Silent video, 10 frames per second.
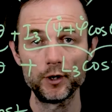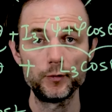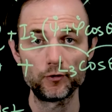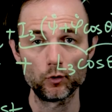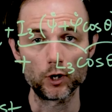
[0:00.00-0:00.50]

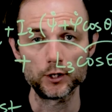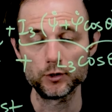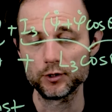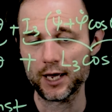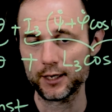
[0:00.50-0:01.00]
But before I
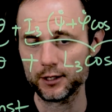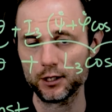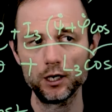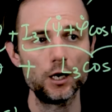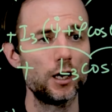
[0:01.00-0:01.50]
do that,
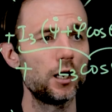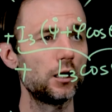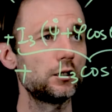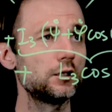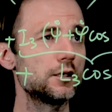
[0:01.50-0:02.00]

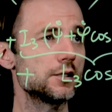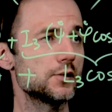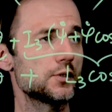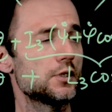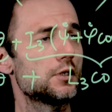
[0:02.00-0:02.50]
let
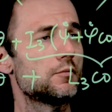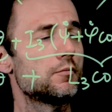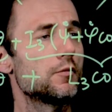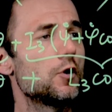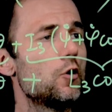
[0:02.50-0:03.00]
us
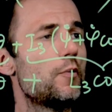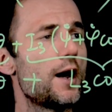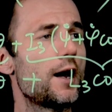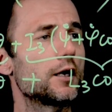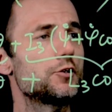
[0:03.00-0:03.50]
go
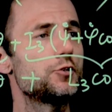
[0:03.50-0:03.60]
back